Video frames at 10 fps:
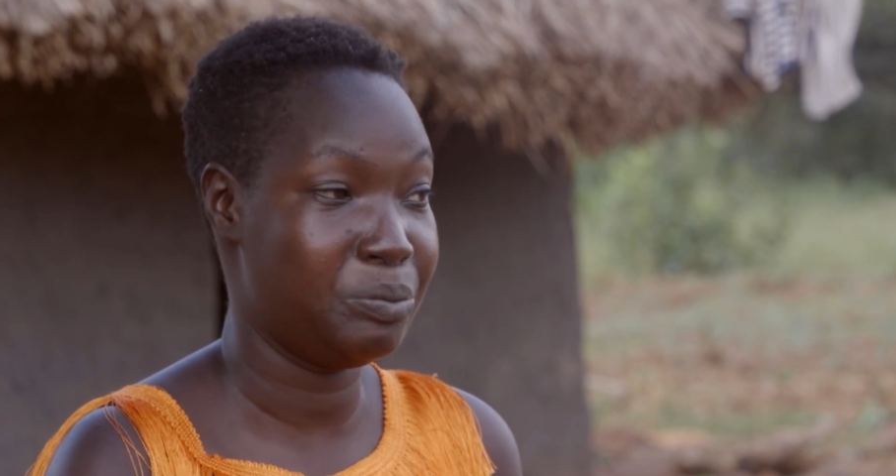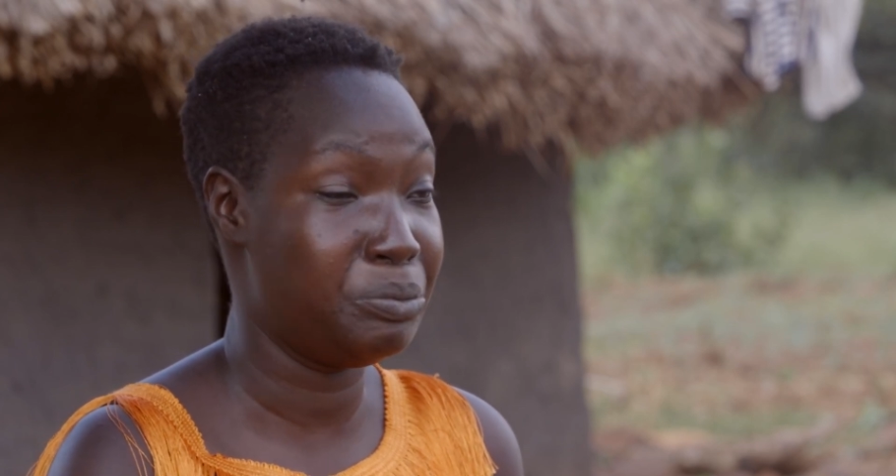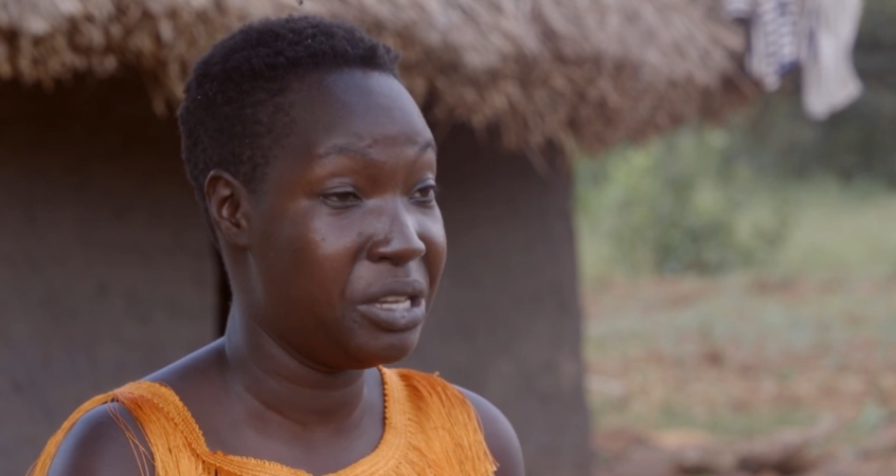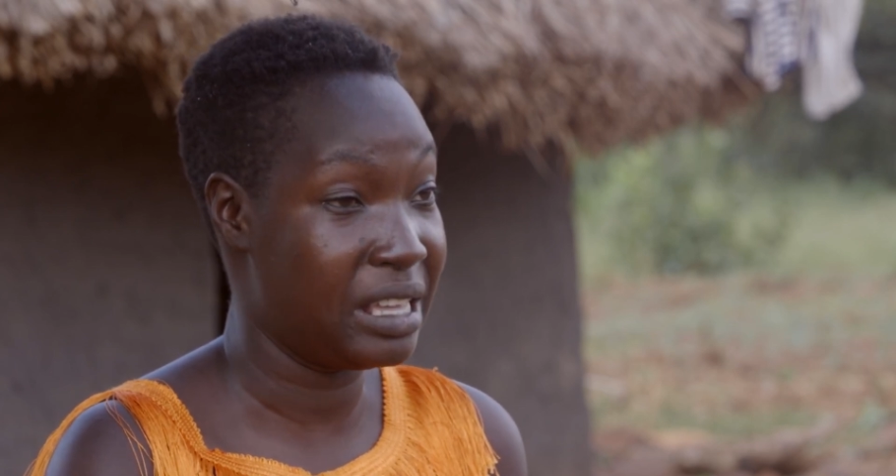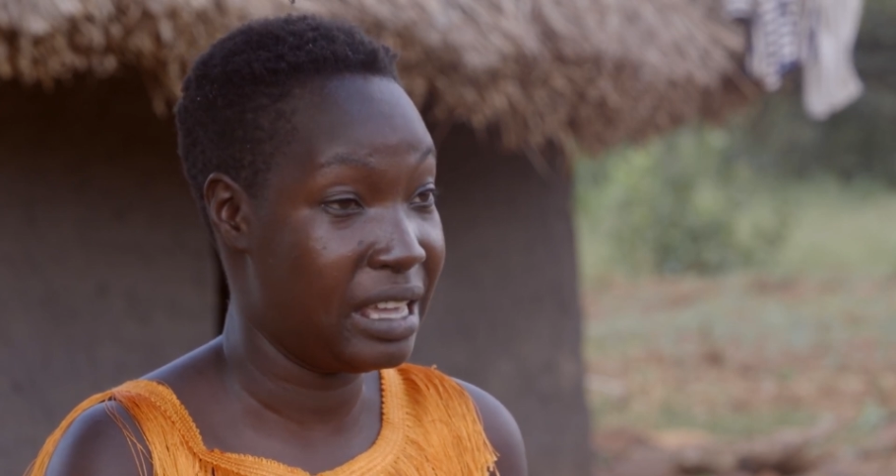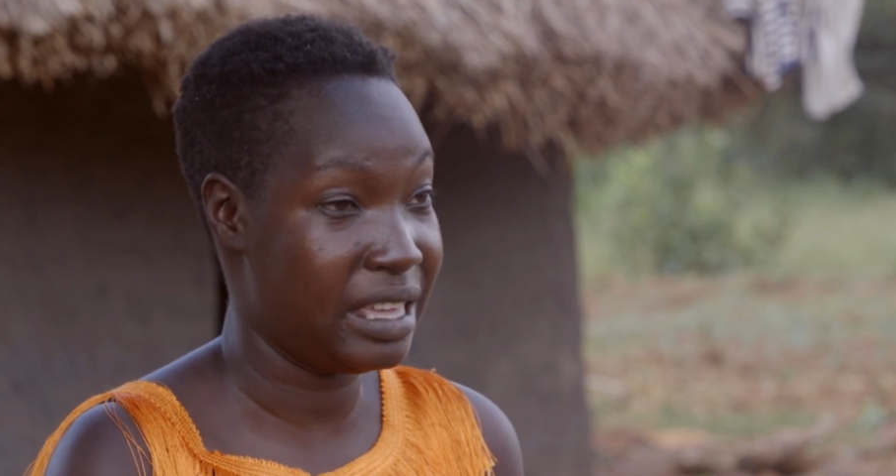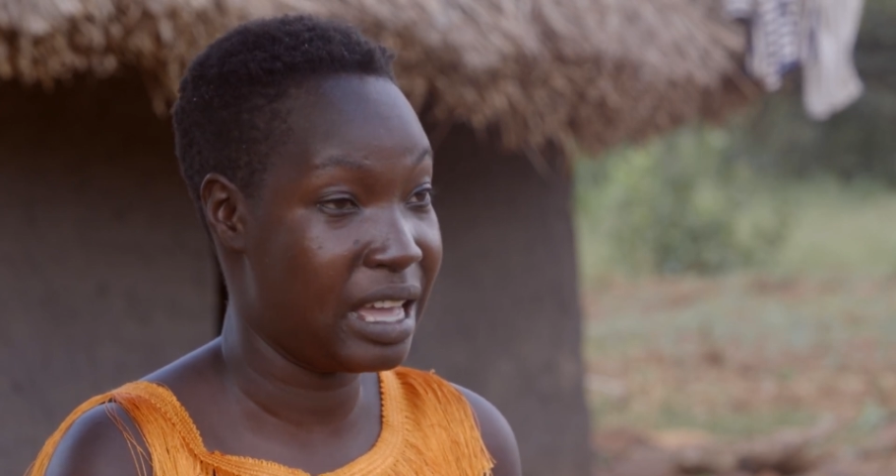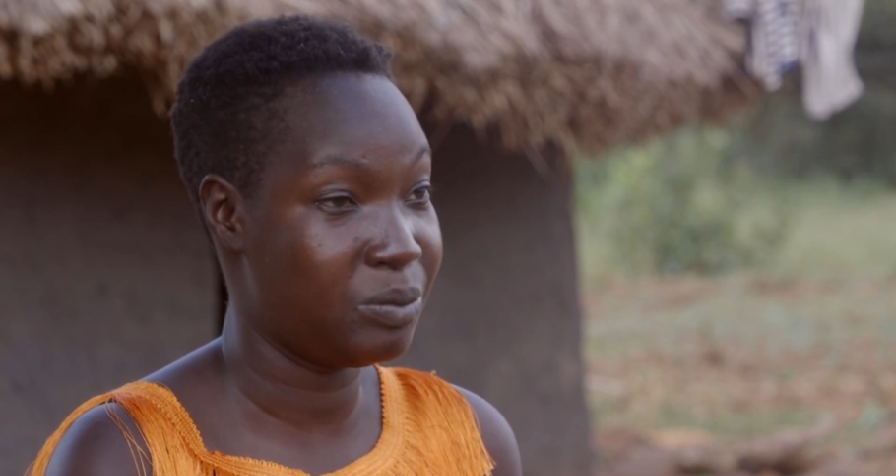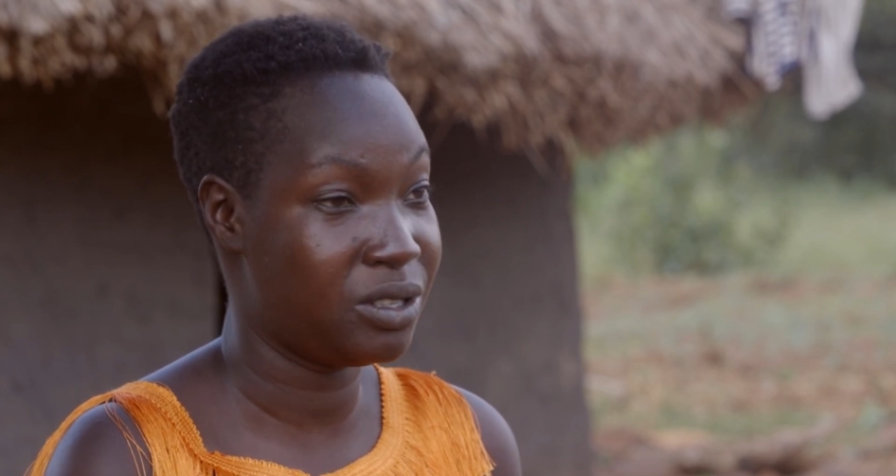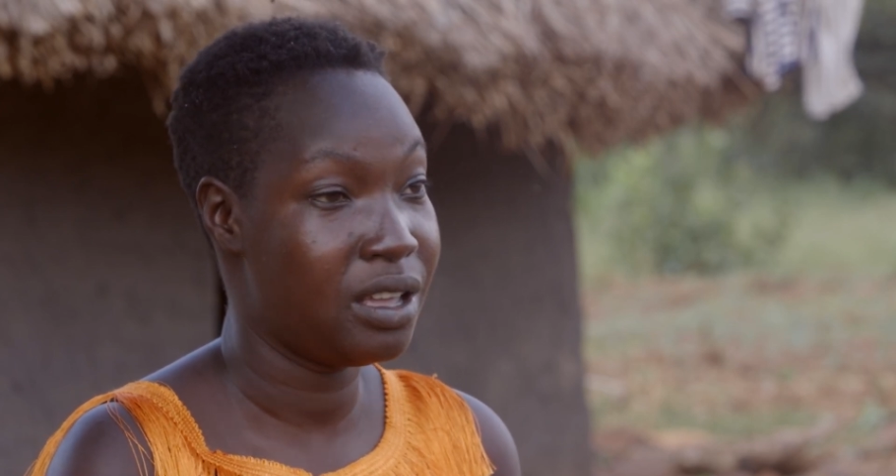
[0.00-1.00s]
being a
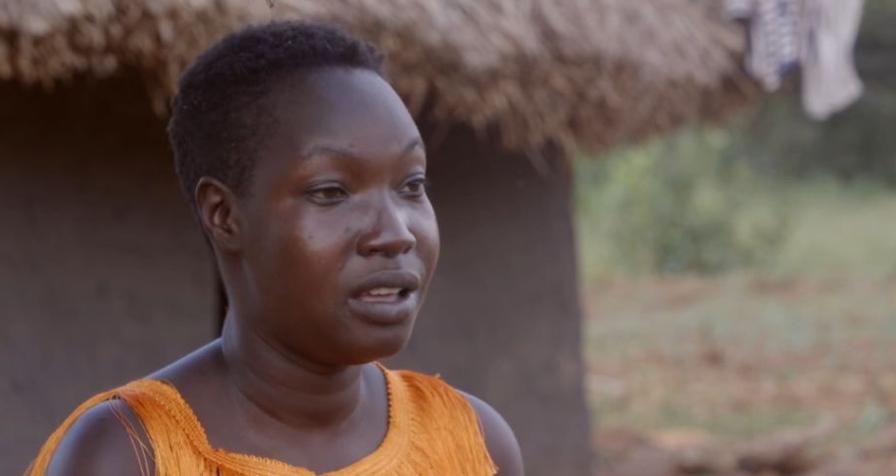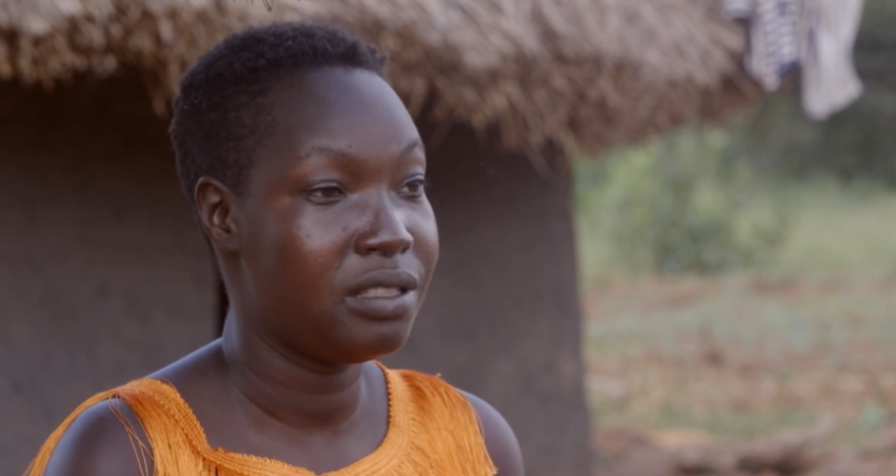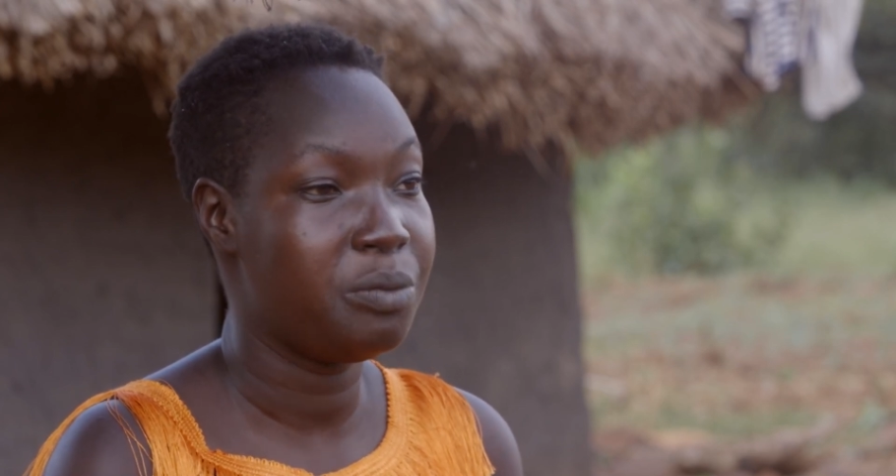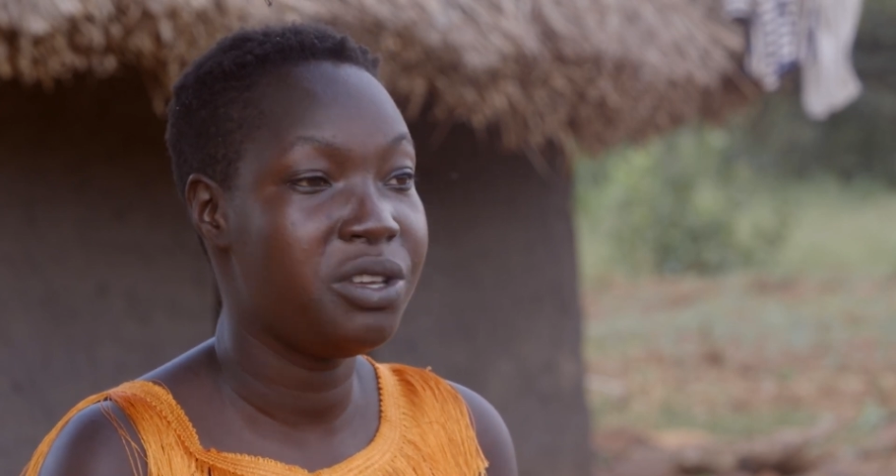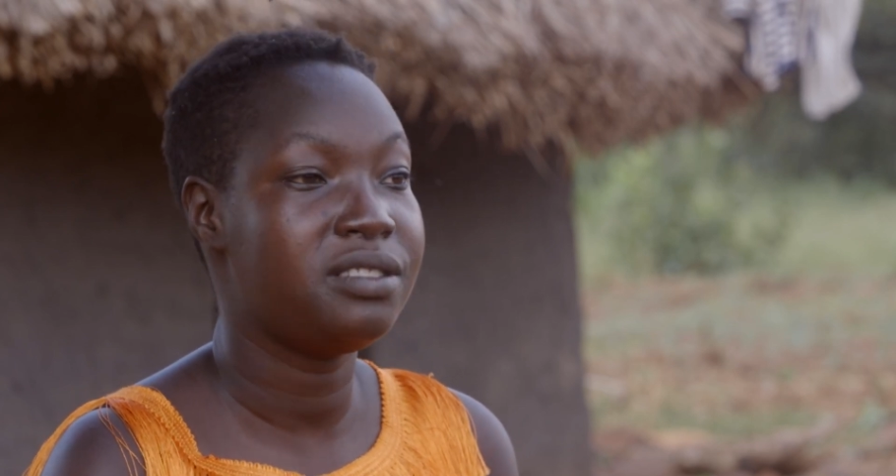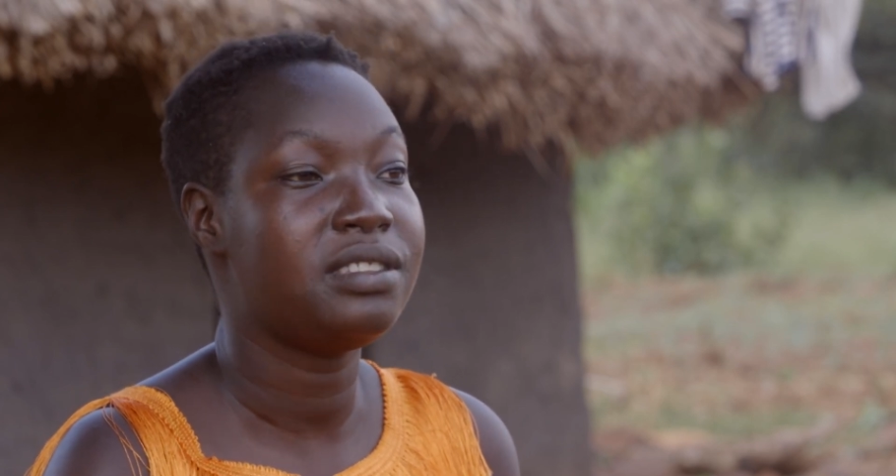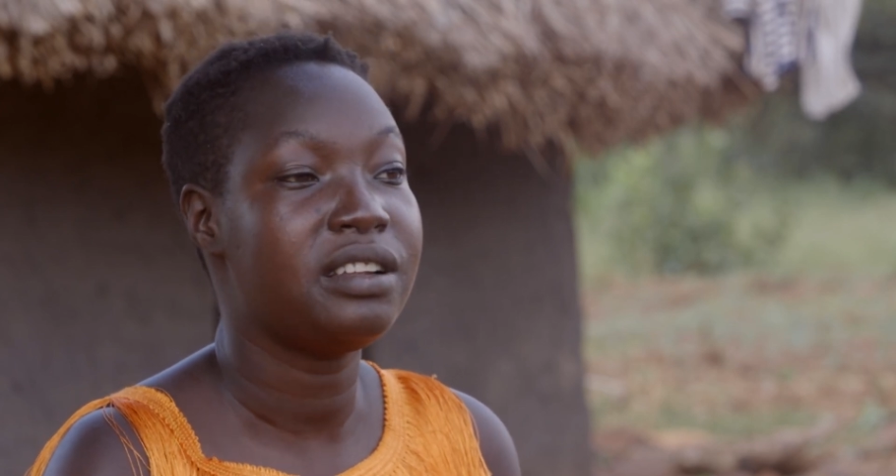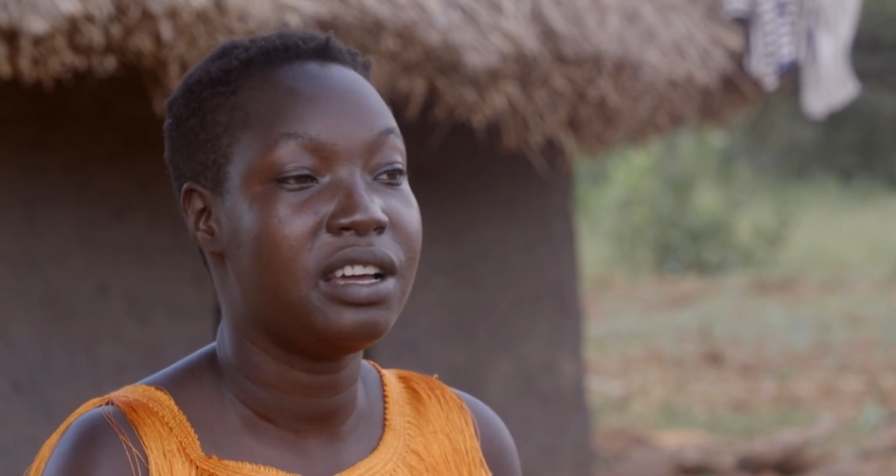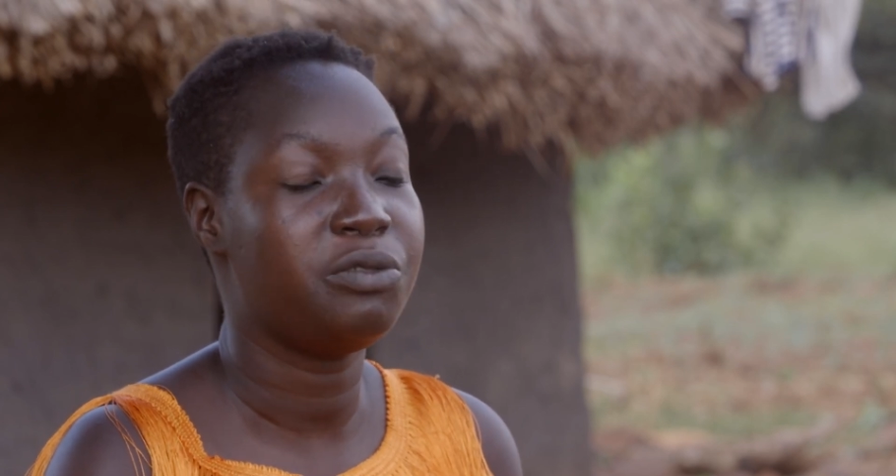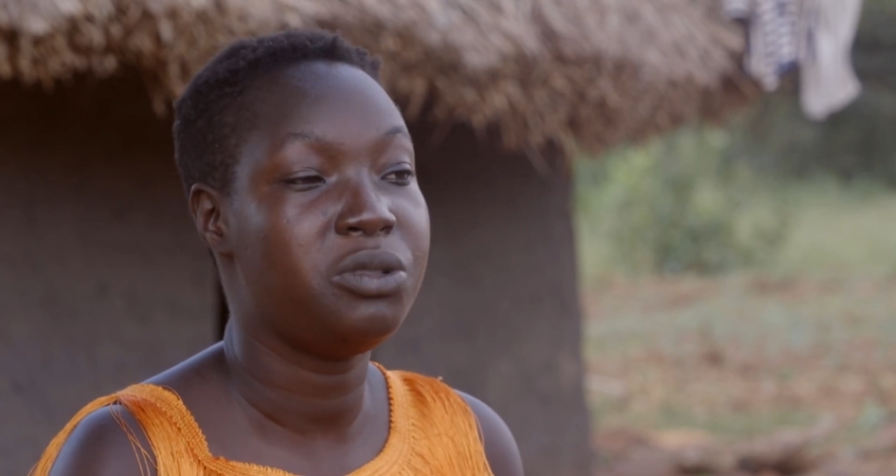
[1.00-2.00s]
YAPS, the peers that I've